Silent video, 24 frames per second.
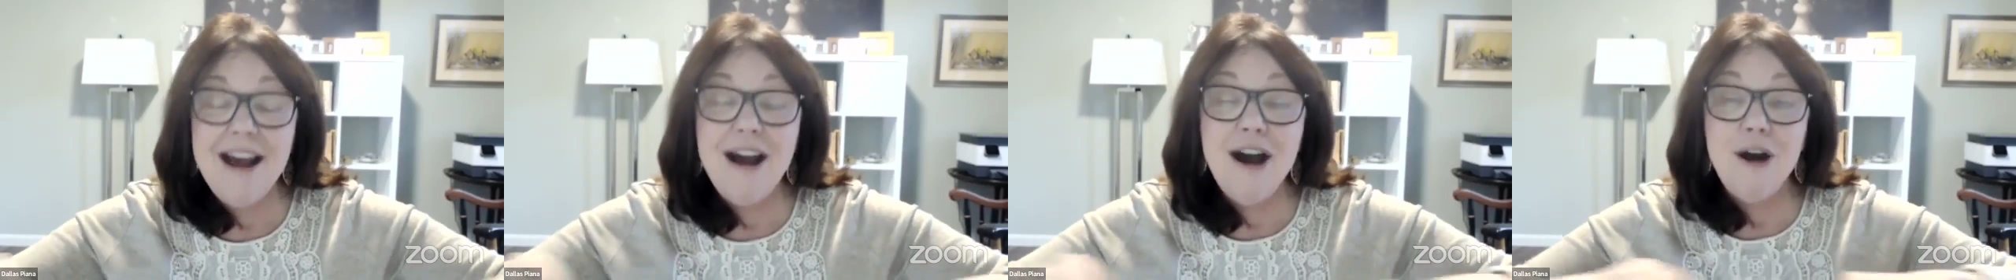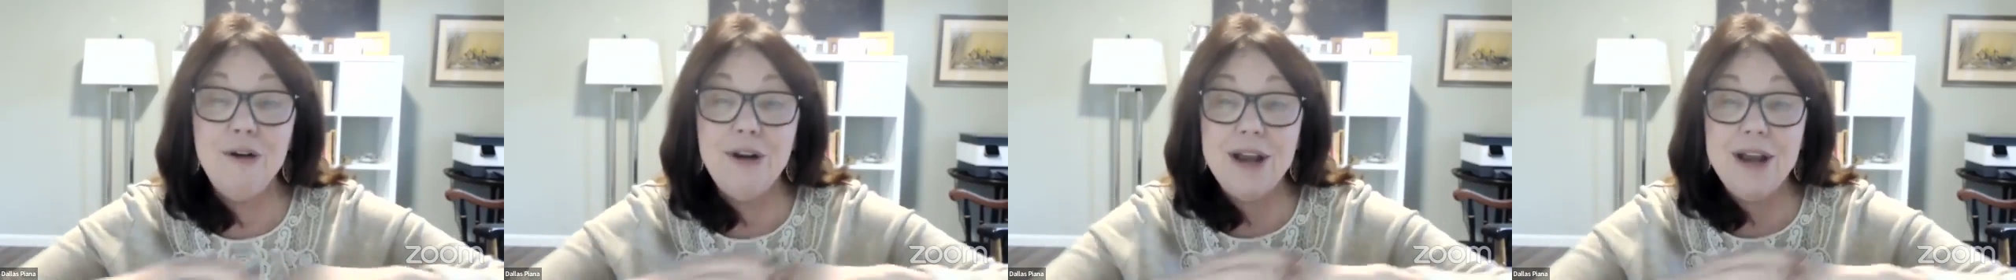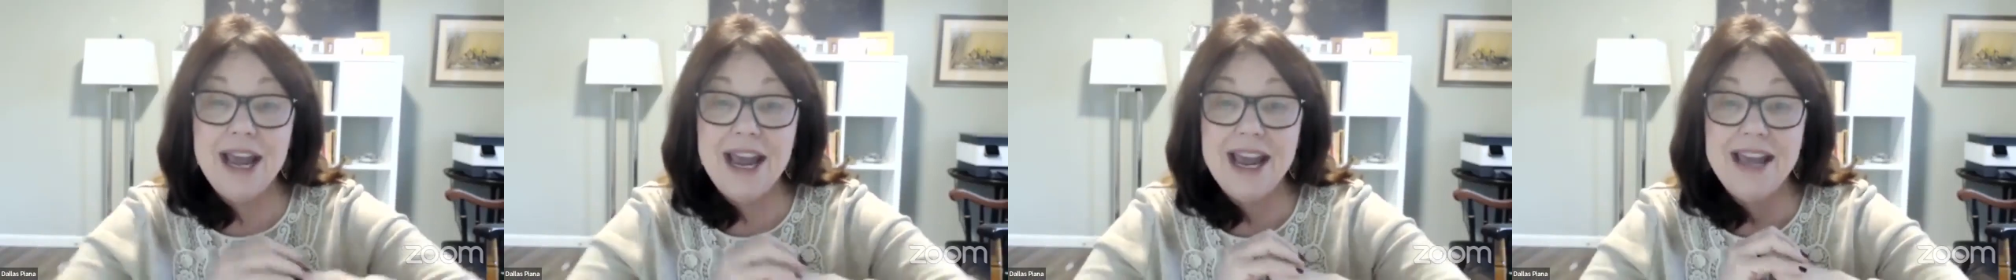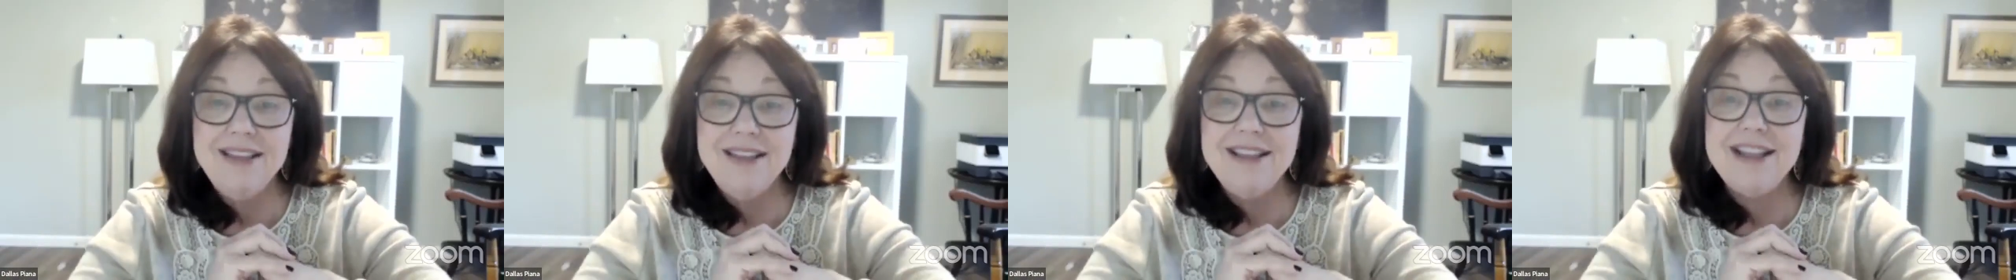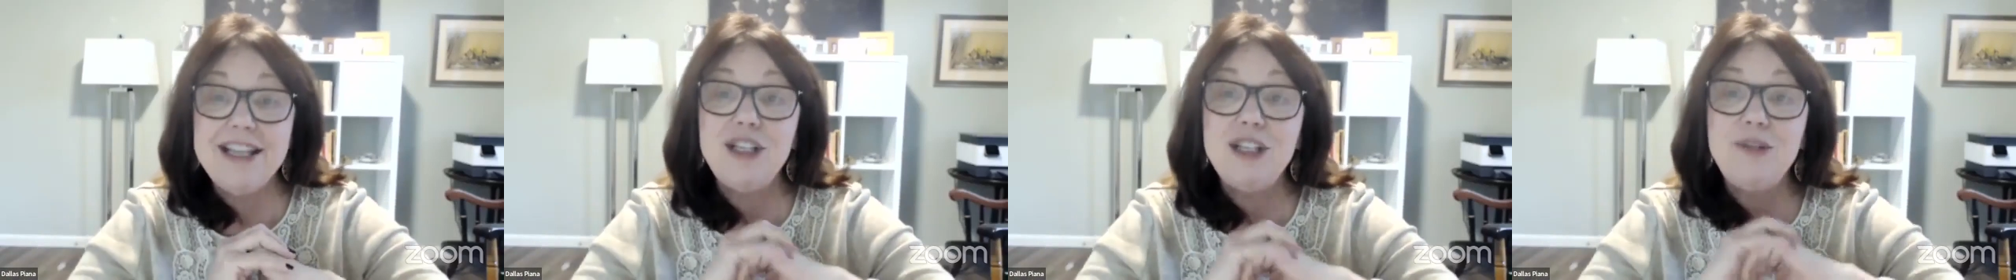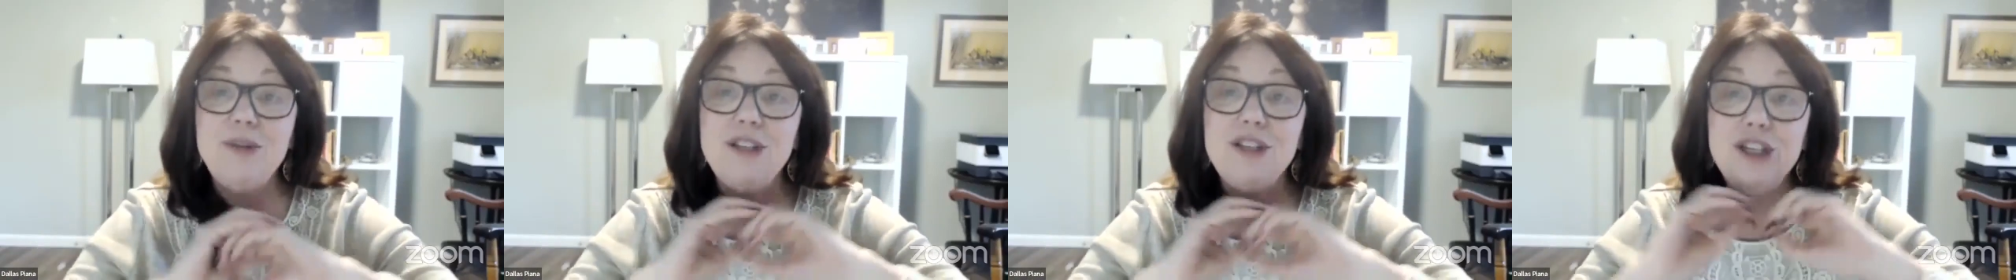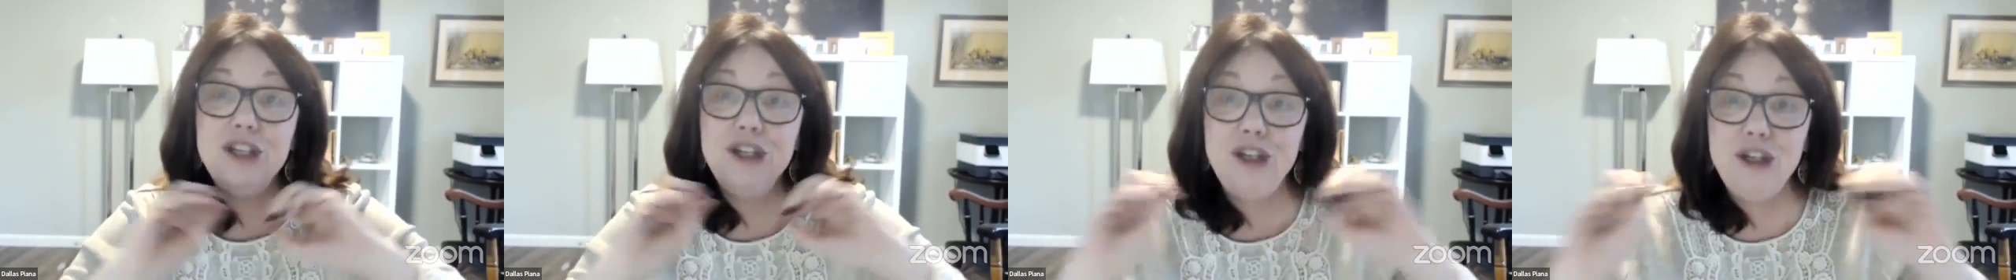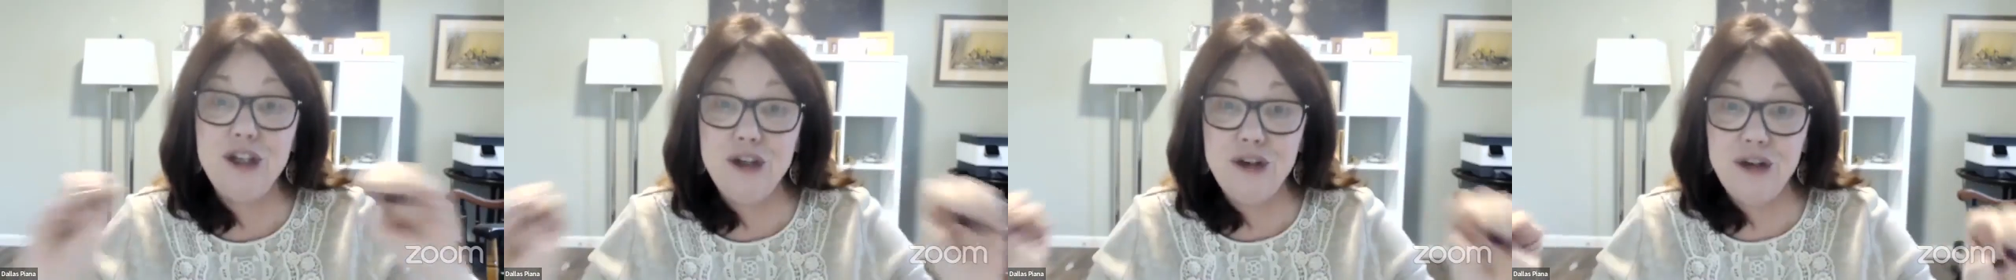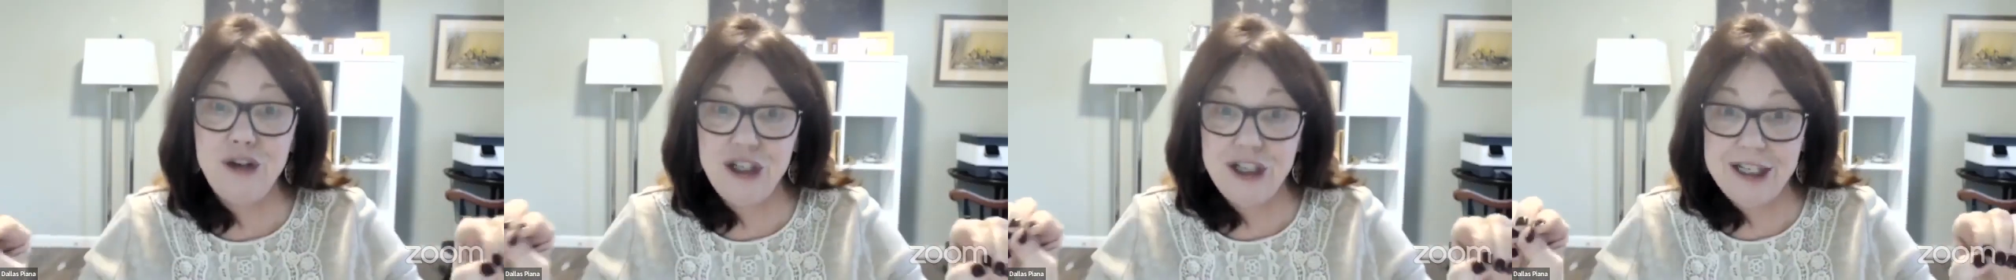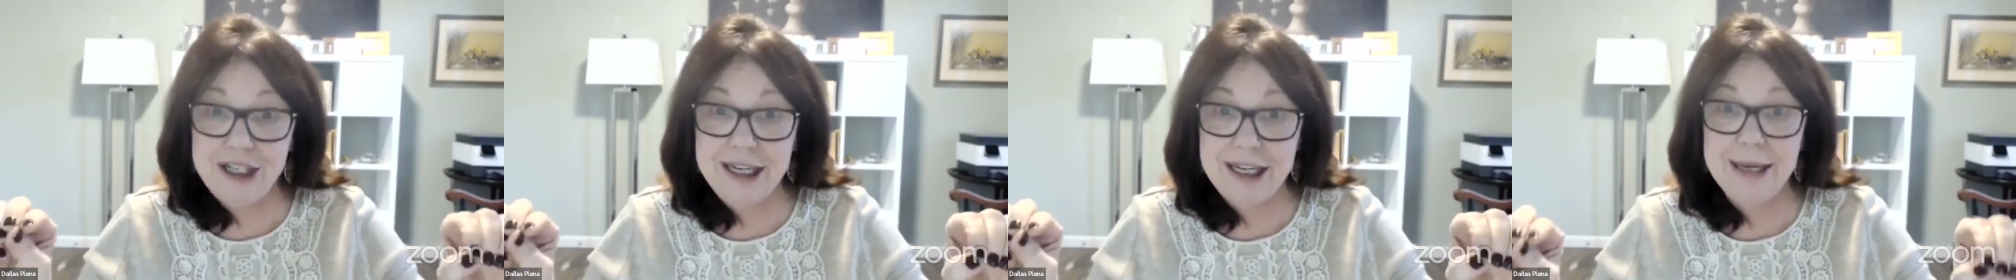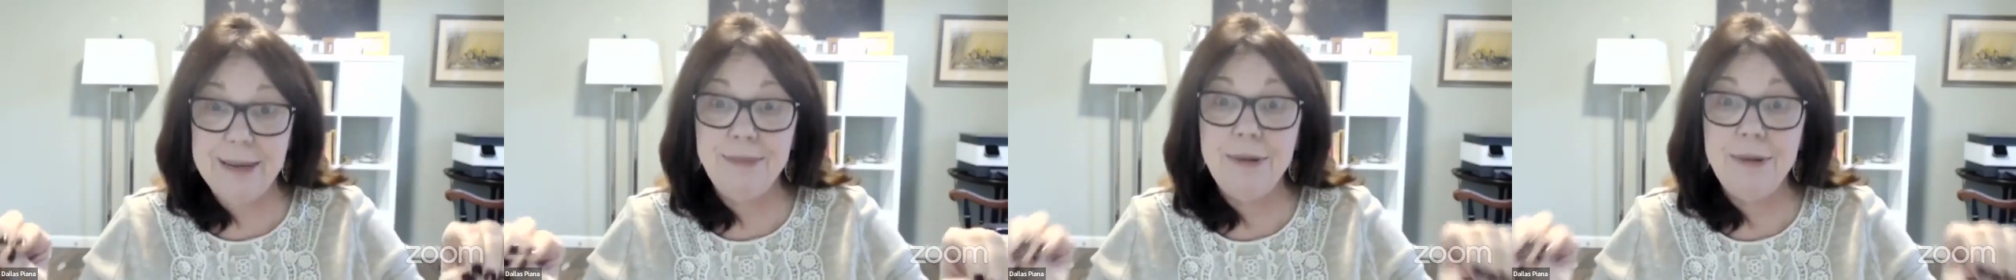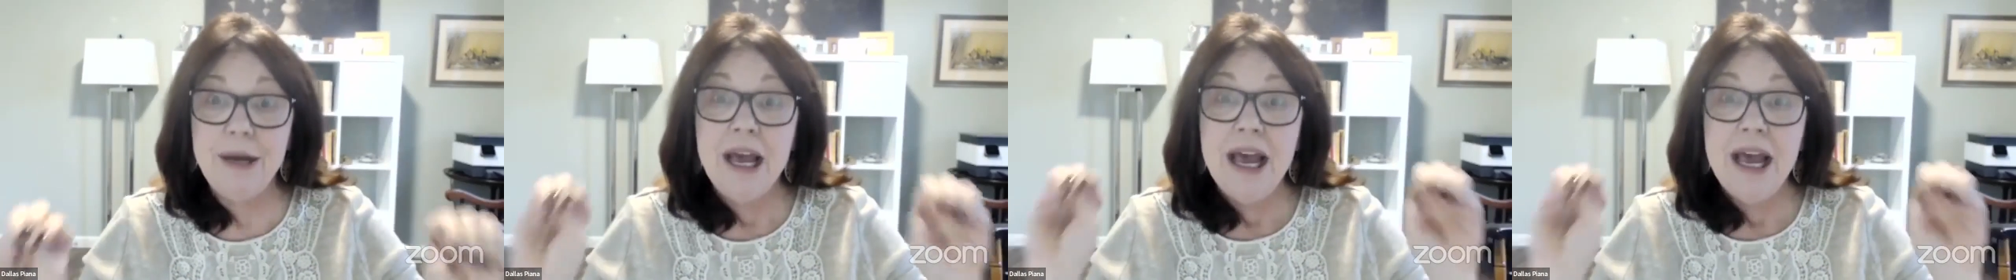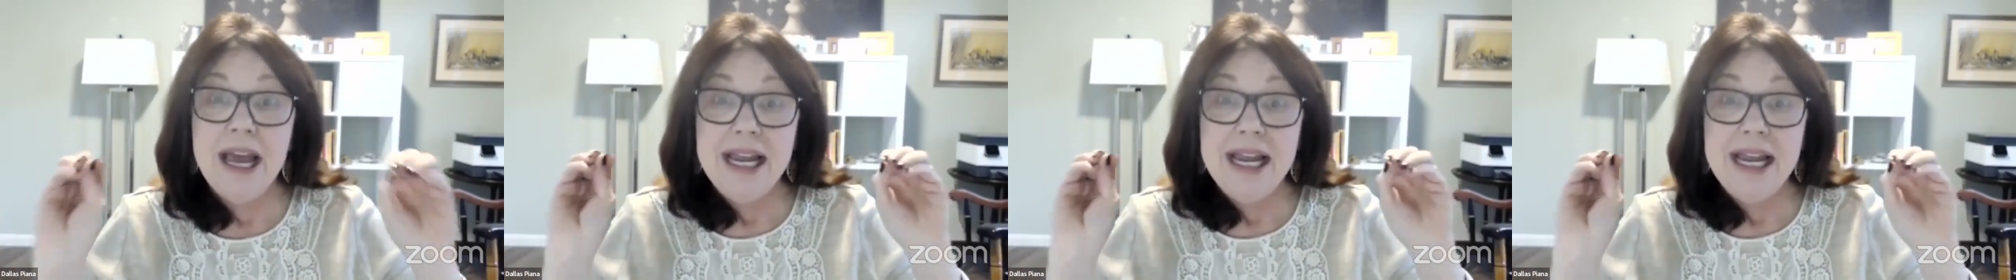Okay, this was a huge tip.